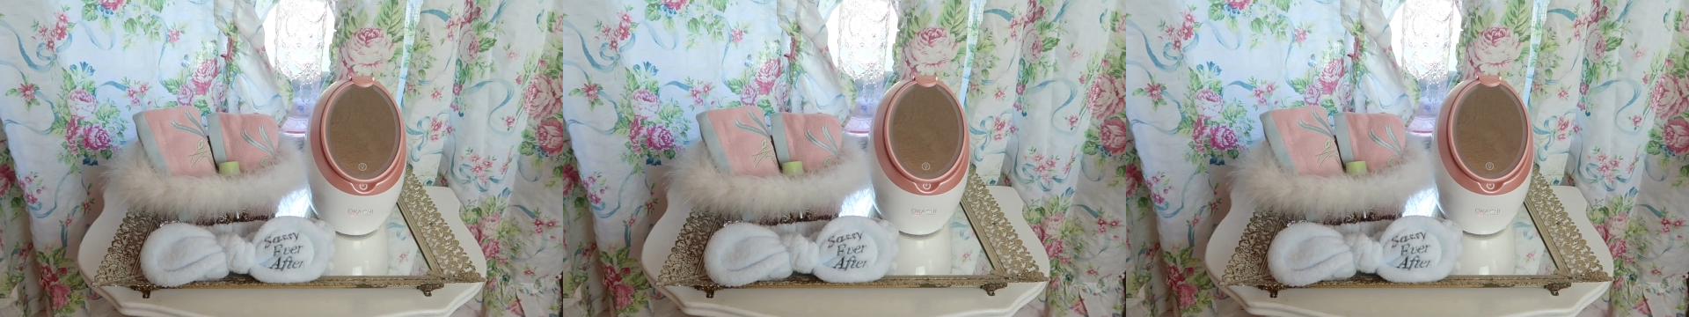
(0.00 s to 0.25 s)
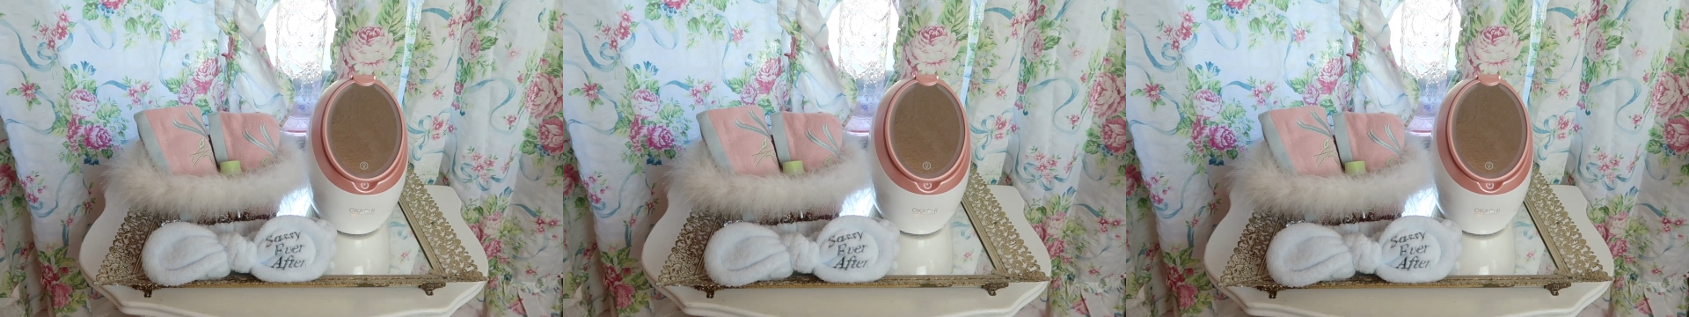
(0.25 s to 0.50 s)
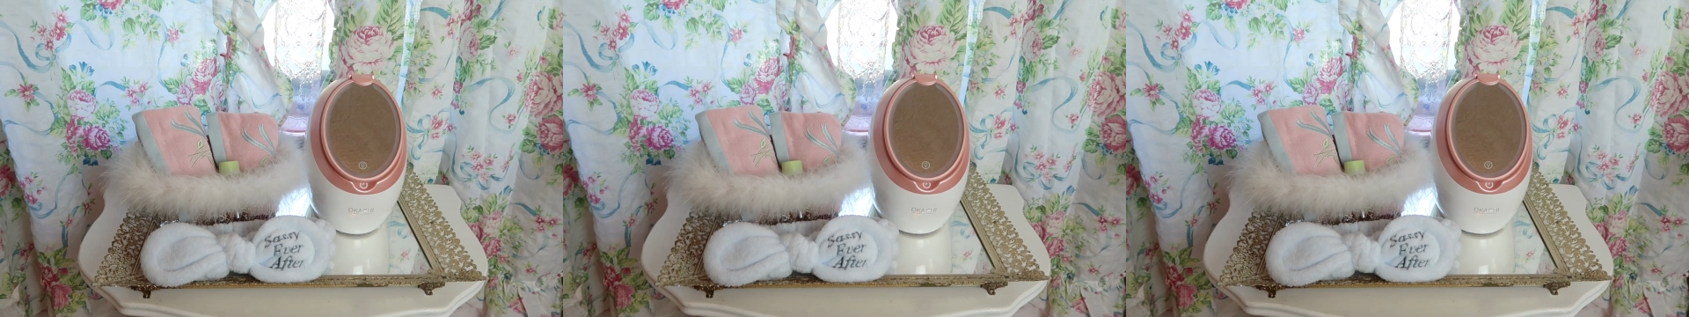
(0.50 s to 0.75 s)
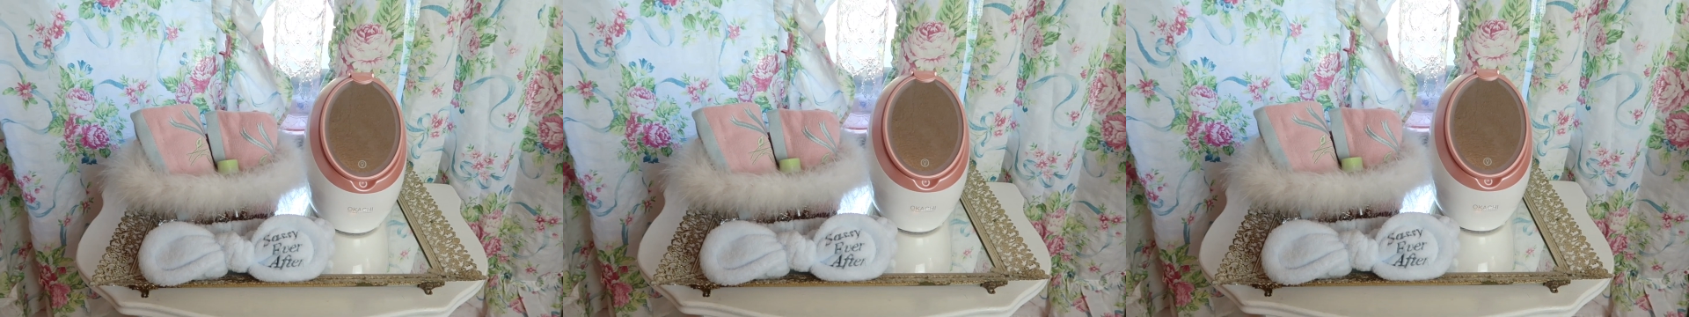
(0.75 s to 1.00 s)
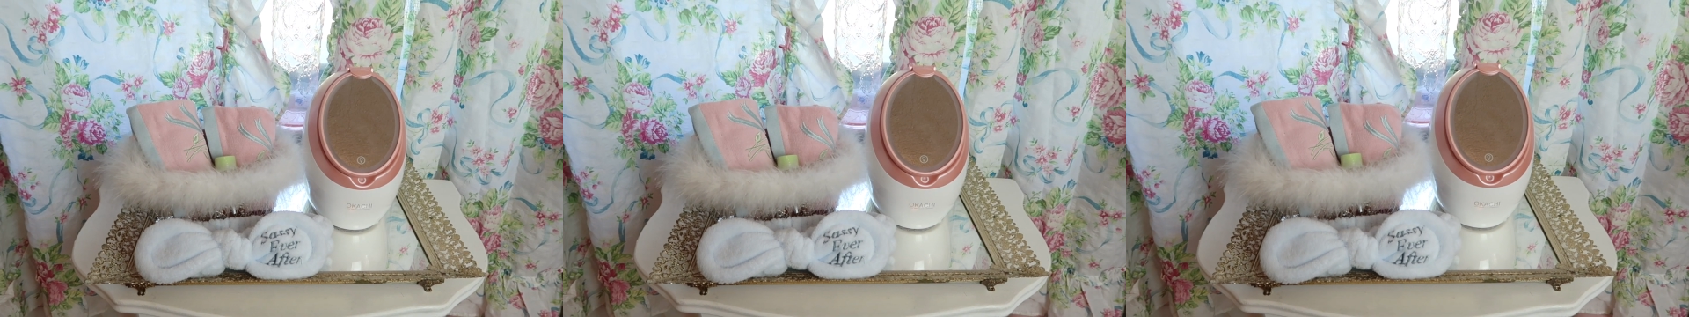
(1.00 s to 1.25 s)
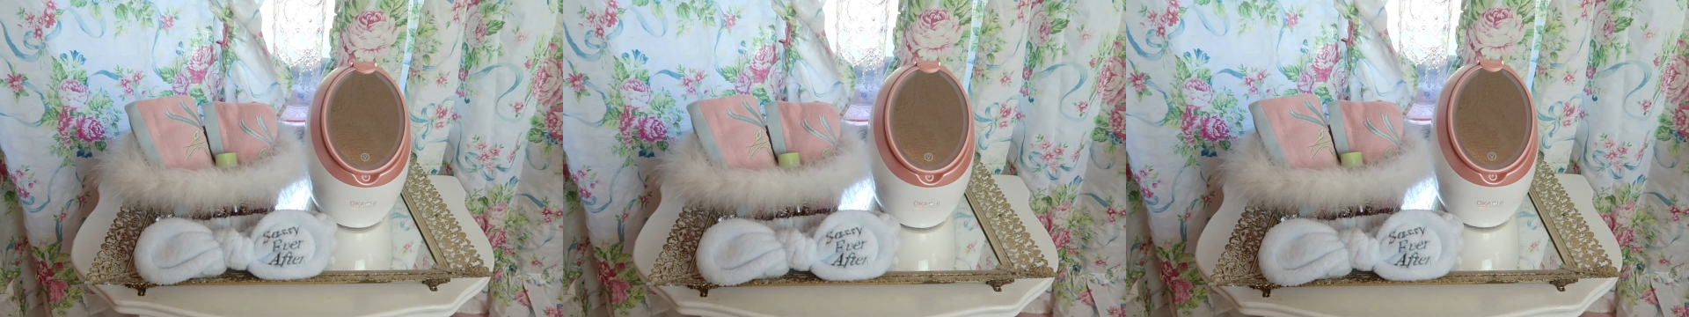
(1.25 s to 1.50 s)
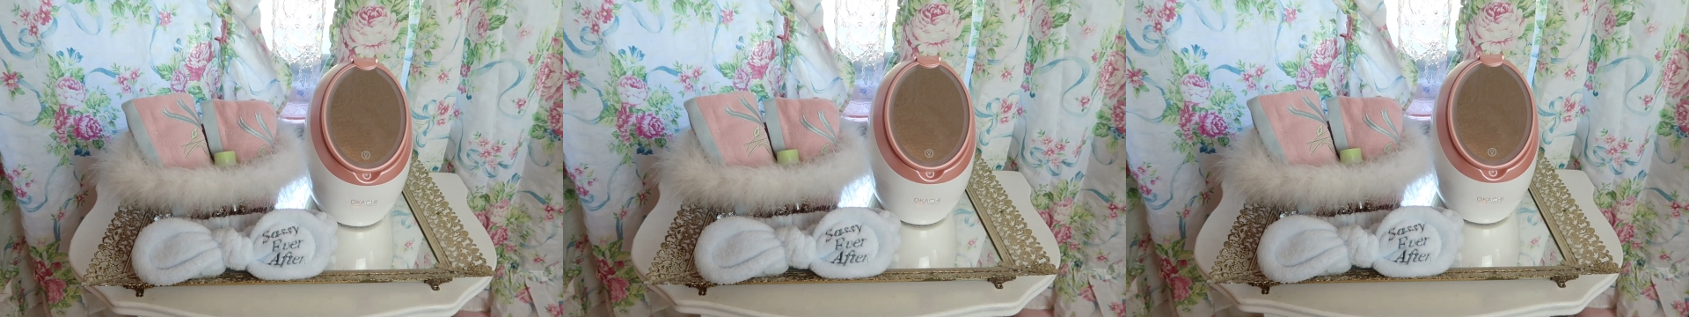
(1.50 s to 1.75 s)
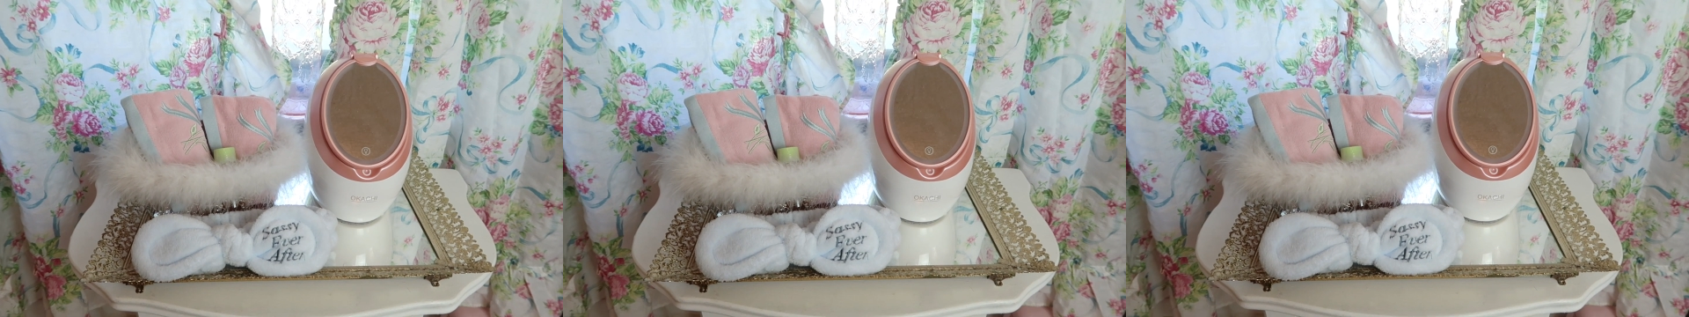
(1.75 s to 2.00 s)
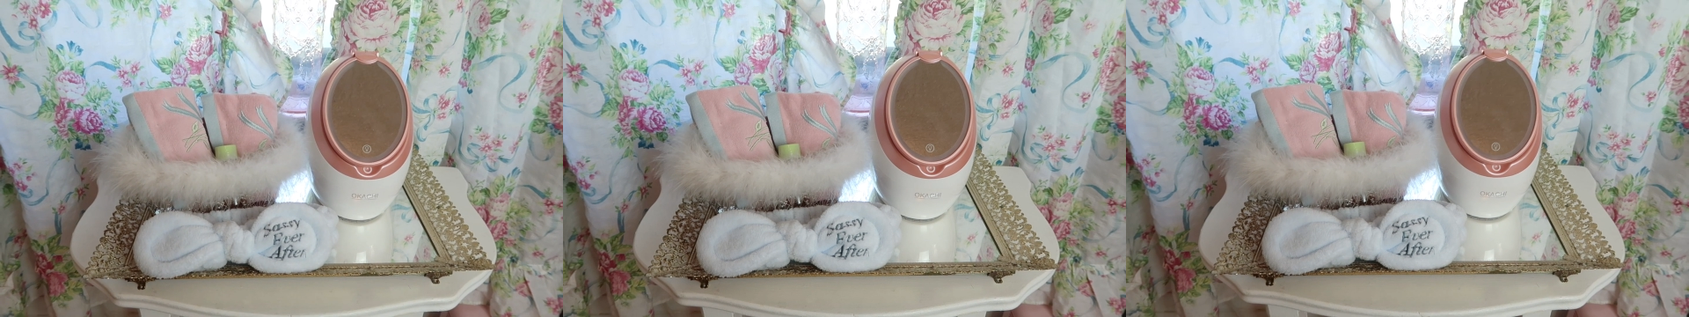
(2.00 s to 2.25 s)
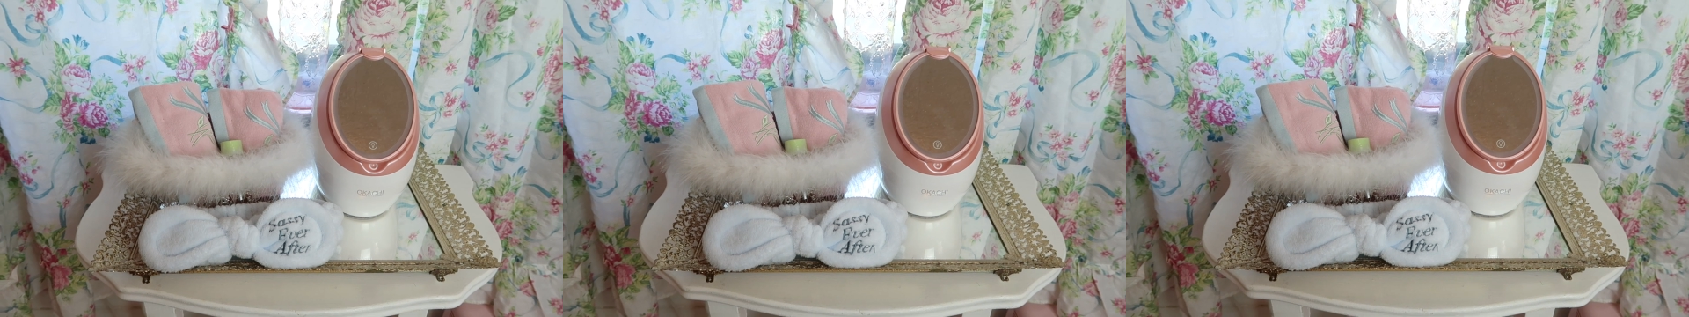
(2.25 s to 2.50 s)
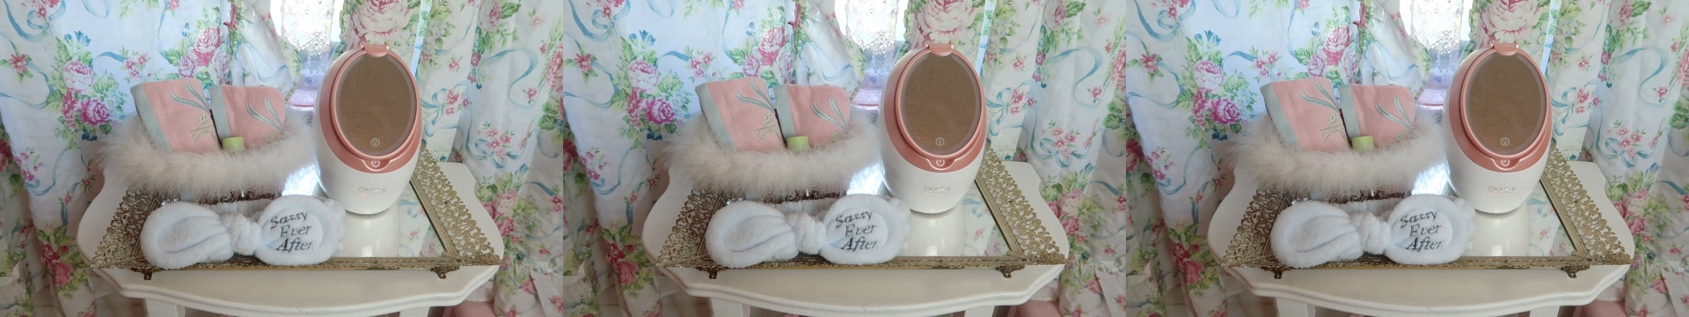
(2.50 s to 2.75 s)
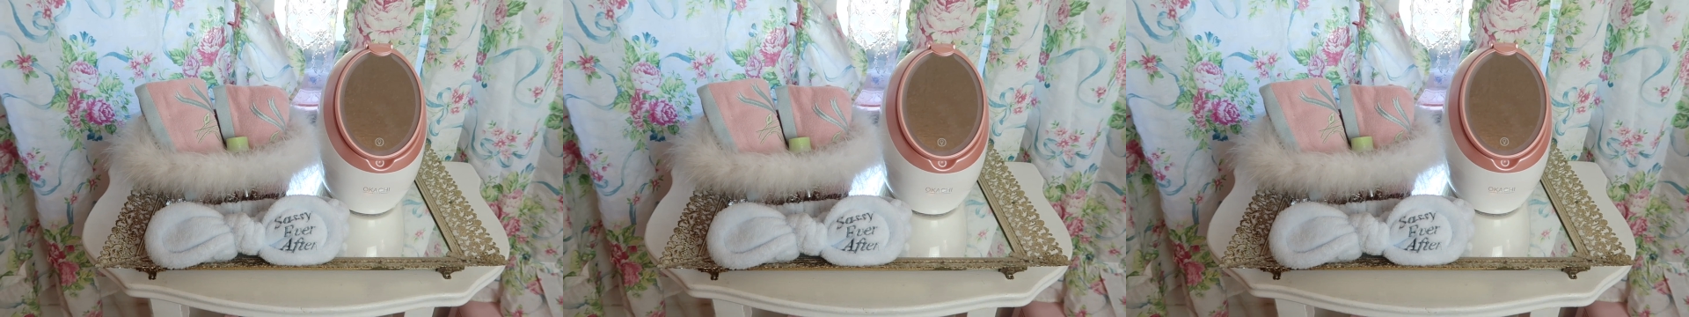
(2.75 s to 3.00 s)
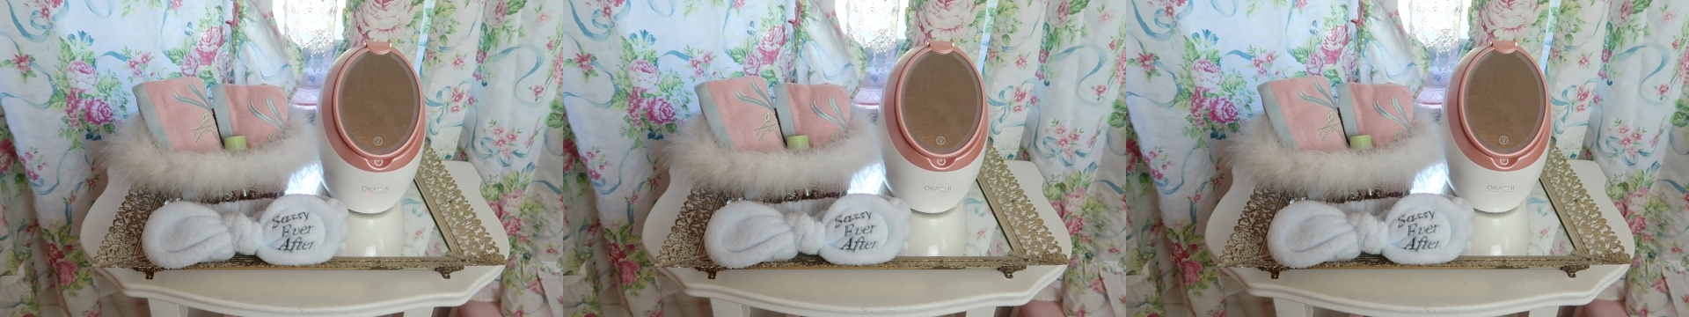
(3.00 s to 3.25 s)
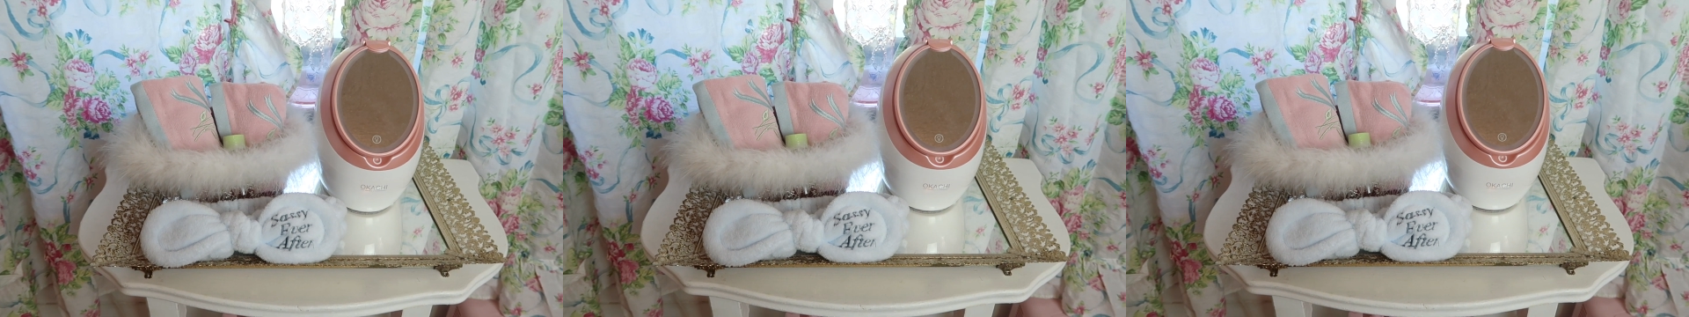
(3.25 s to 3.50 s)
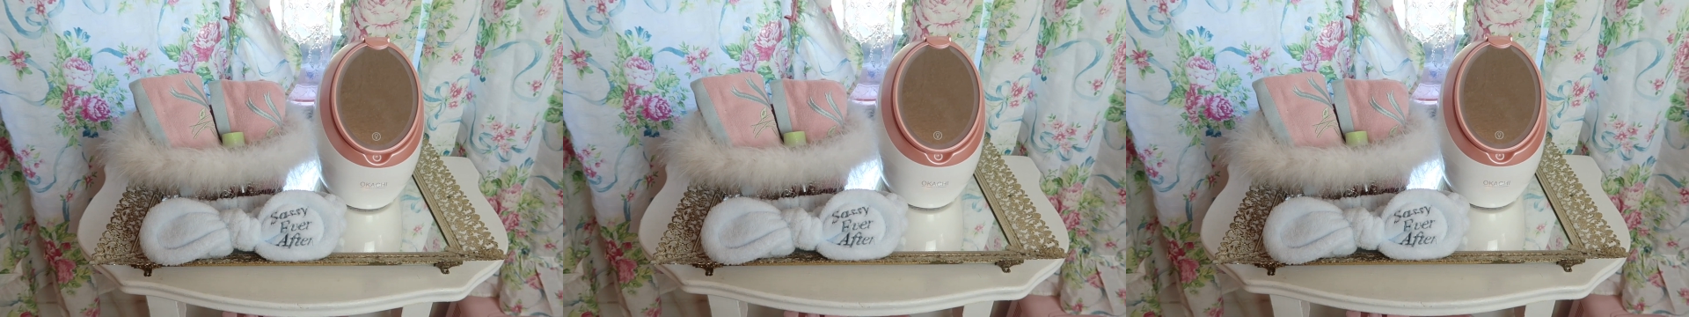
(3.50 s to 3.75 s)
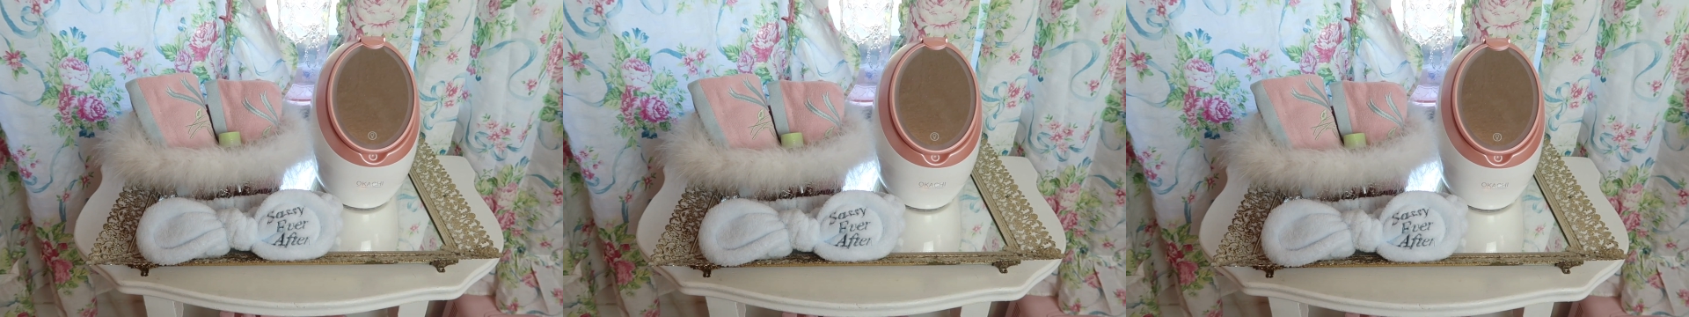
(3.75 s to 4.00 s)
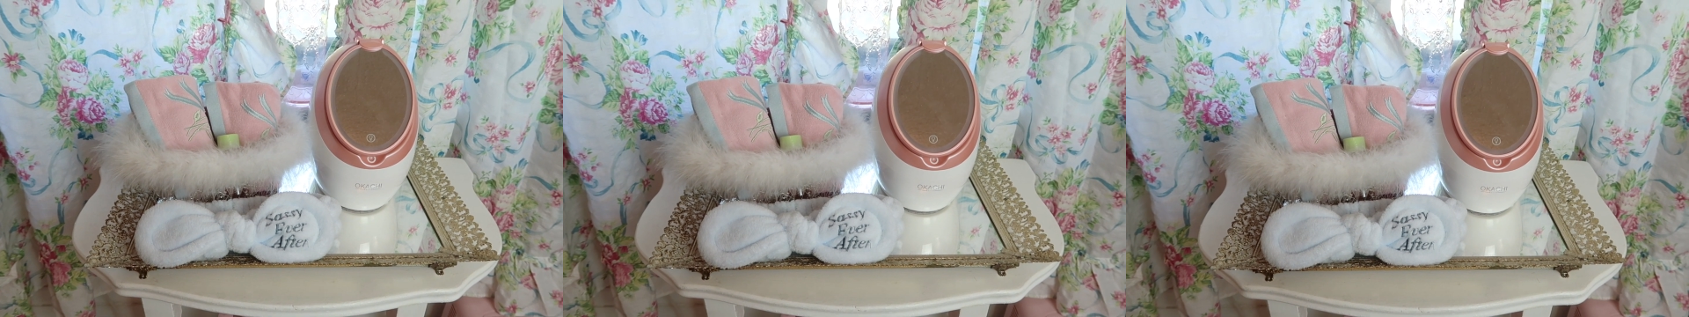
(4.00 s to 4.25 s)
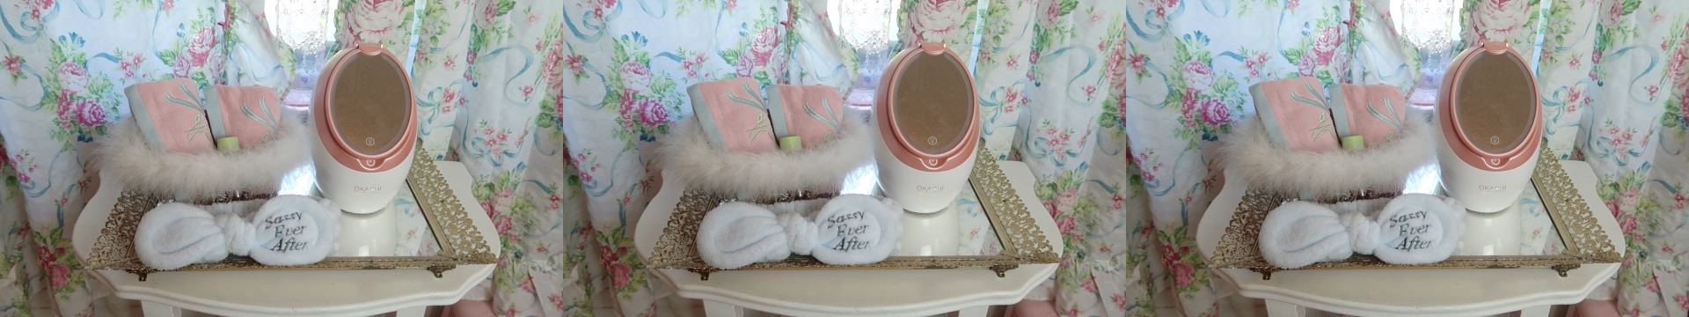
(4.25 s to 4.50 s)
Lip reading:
[unreadable: no face in view]